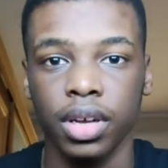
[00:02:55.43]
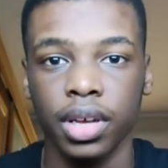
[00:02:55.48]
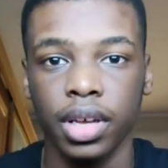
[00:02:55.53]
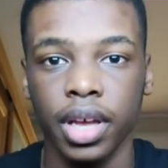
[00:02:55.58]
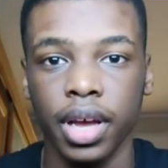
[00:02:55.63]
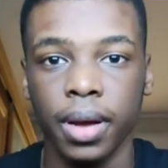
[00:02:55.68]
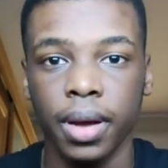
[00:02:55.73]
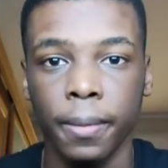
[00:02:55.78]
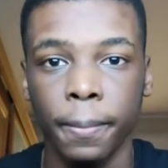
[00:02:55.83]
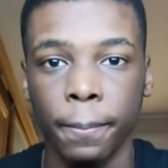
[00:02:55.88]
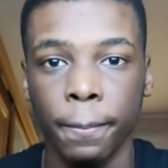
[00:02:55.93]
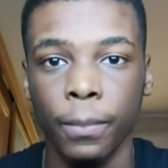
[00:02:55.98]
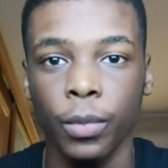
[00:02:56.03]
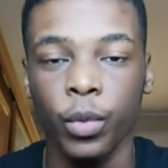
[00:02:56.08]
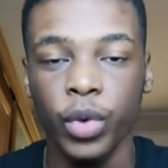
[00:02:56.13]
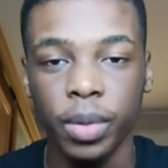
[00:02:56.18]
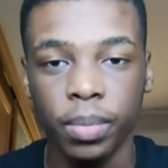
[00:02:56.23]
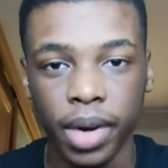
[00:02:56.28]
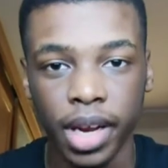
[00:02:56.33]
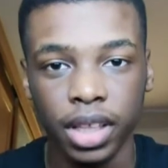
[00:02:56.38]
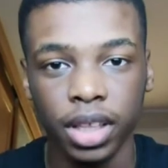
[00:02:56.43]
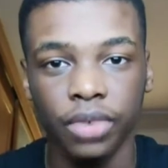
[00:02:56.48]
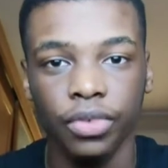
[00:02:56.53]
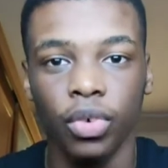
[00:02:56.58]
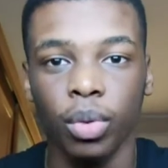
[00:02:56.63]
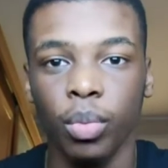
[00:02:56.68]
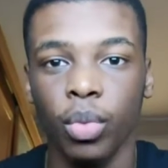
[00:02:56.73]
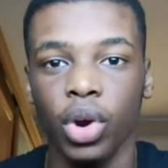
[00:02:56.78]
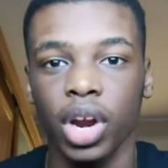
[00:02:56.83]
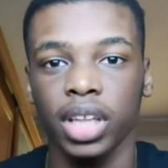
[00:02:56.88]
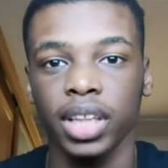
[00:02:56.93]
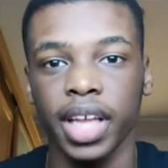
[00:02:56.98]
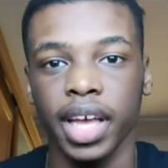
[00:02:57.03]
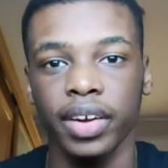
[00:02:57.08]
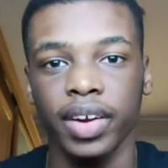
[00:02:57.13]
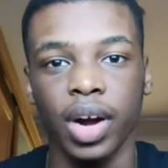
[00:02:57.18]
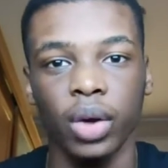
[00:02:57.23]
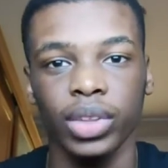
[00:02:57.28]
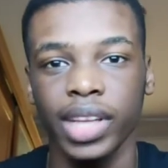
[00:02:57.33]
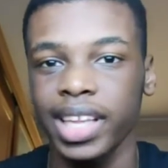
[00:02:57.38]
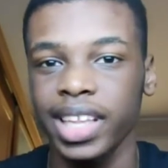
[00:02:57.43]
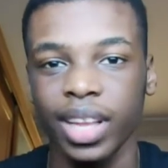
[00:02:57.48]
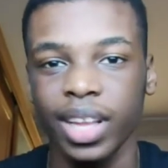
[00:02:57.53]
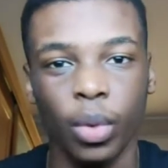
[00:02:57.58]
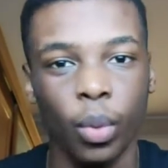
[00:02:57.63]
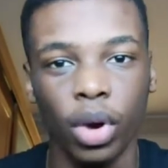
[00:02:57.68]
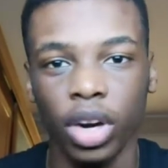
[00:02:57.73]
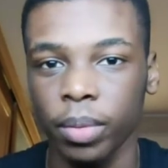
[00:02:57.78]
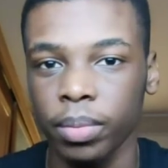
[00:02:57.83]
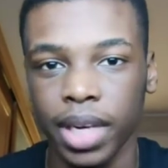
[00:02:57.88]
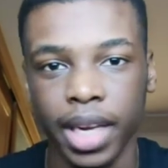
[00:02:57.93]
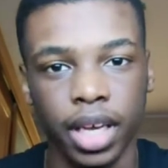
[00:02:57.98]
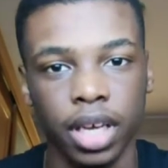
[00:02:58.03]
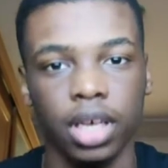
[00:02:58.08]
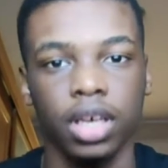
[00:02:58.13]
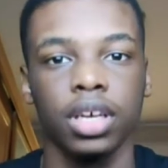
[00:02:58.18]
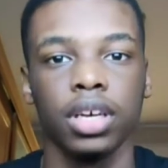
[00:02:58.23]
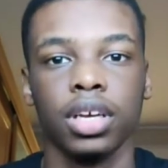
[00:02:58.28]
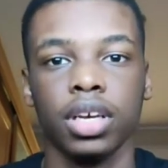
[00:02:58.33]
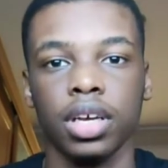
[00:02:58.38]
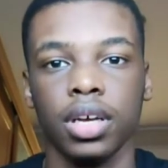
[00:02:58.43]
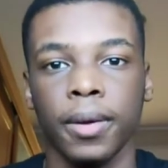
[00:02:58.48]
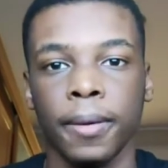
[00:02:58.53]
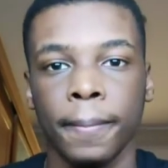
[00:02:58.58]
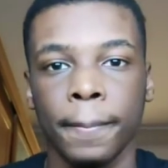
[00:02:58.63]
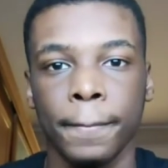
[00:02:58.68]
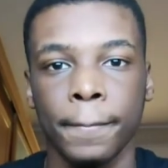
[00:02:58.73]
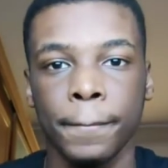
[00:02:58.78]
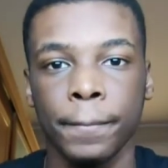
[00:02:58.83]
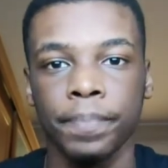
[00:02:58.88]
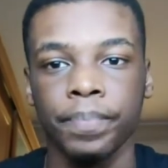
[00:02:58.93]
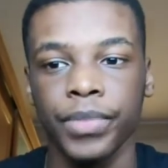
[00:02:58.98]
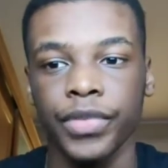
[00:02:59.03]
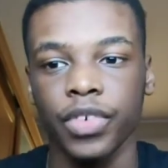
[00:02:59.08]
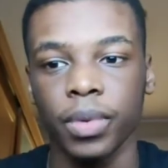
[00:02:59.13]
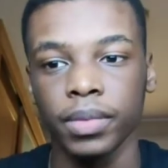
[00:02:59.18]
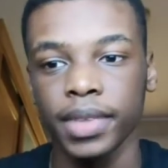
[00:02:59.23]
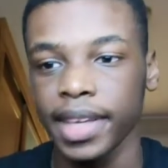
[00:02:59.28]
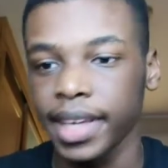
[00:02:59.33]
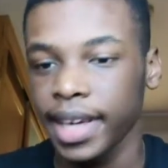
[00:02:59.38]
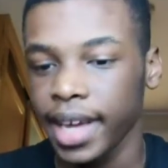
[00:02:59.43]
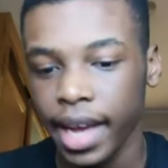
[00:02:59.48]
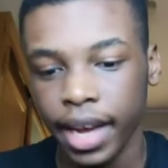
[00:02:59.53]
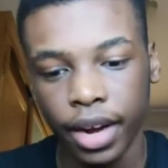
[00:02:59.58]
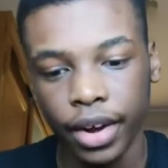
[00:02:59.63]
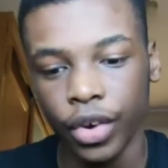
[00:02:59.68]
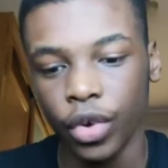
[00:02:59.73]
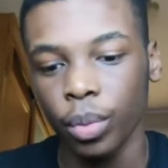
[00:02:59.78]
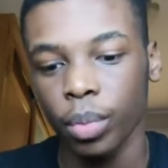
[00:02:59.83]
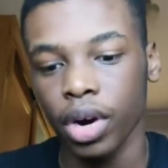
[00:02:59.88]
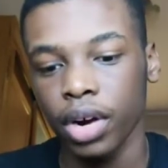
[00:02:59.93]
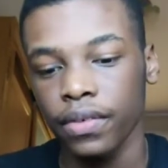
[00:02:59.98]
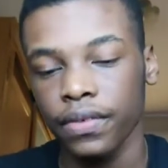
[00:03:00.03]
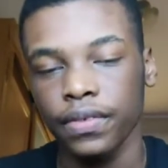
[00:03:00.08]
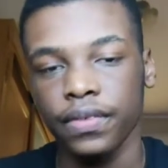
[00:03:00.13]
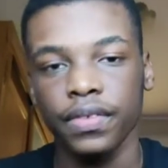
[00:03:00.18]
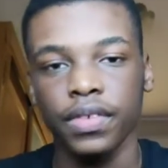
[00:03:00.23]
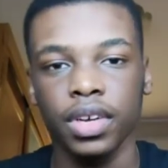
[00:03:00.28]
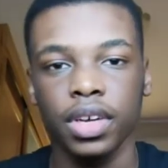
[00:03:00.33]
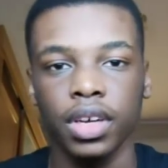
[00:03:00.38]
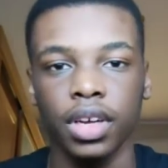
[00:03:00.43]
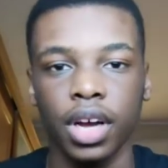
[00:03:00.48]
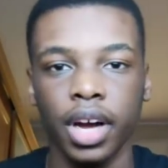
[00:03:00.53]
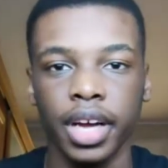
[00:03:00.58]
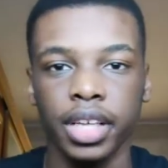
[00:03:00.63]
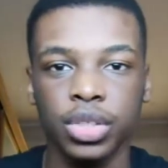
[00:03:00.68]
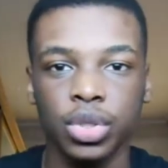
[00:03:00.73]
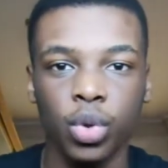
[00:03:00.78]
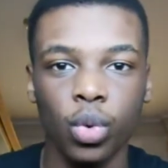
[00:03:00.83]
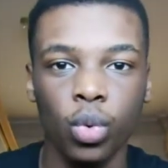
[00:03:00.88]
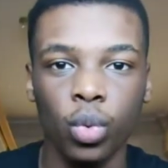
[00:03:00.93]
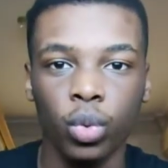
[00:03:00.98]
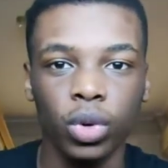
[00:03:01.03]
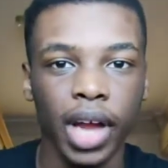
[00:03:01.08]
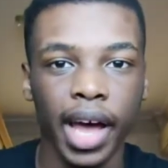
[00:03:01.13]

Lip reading: Yeah, we played the football at their ground. They didn't want to play it. From the get-go, bruv, I saw,